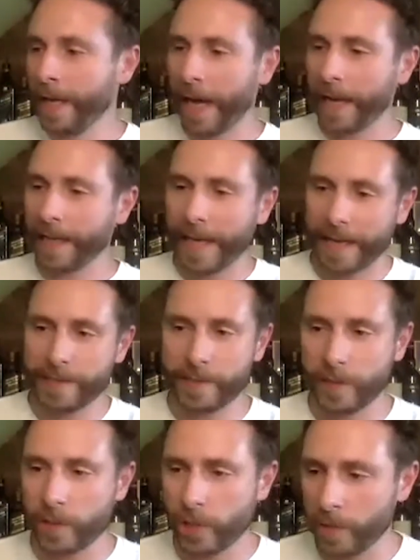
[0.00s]
and casks
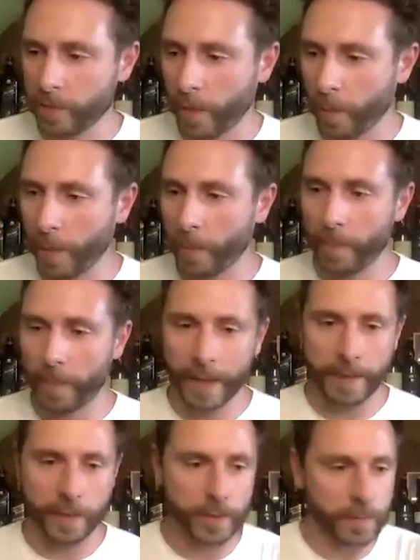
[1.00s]
to choose from when we're
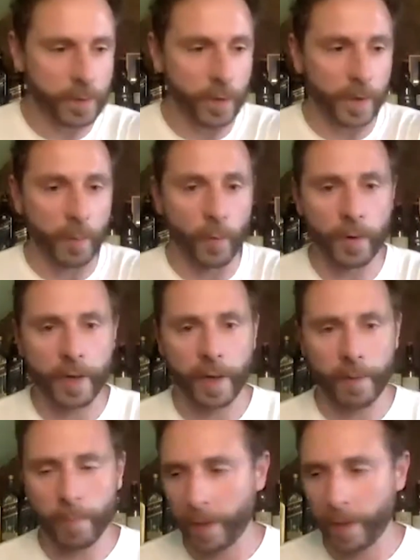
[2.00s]
blending Johnnie Walker.